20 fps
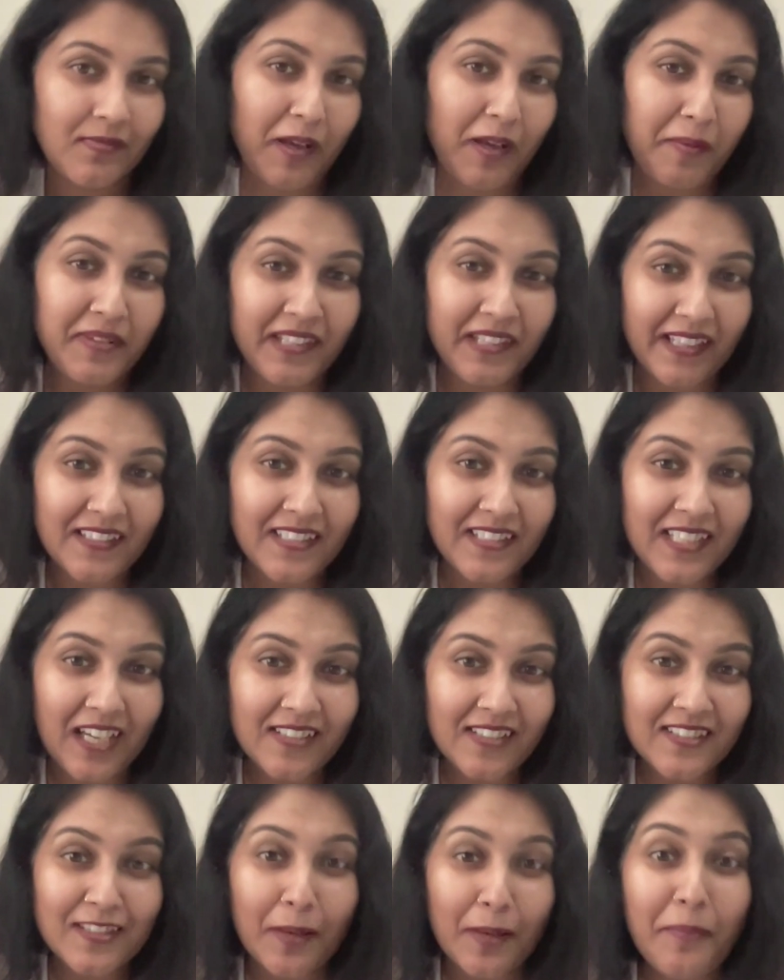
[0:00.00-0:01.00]
I mean, that's the
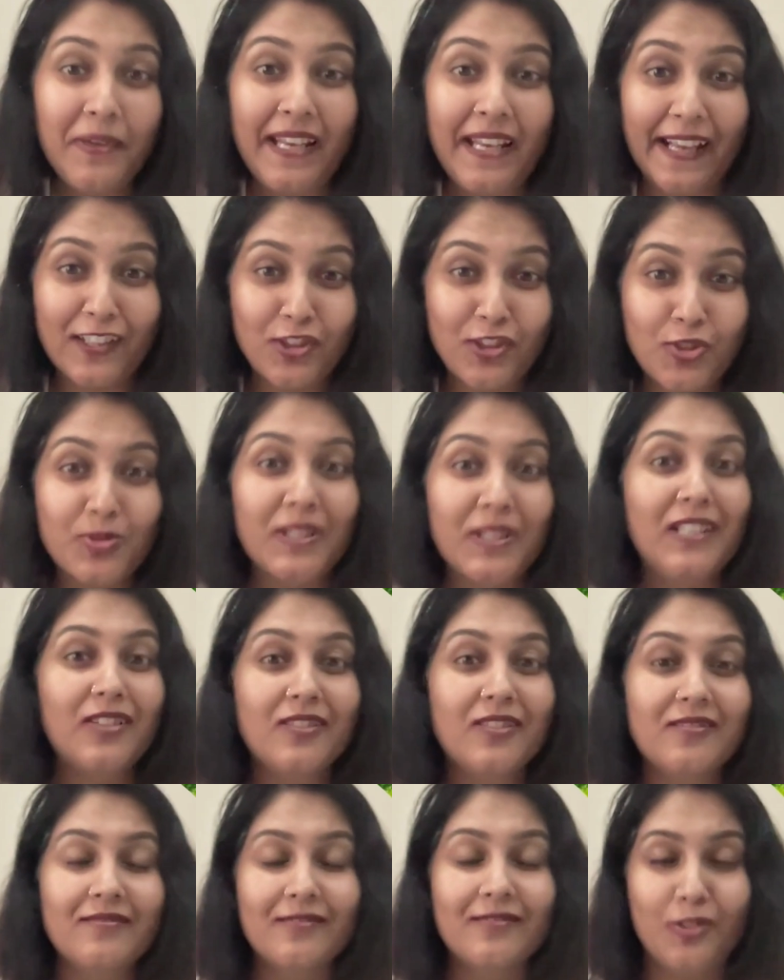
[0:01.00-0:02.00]

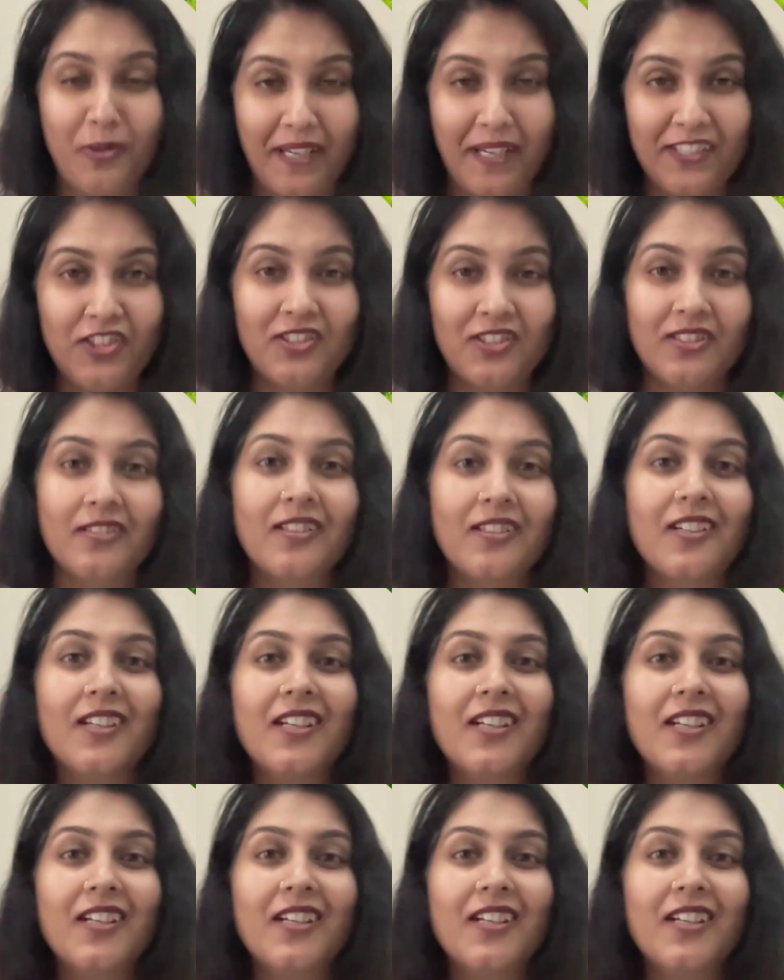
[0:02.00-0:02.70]
subtextual question.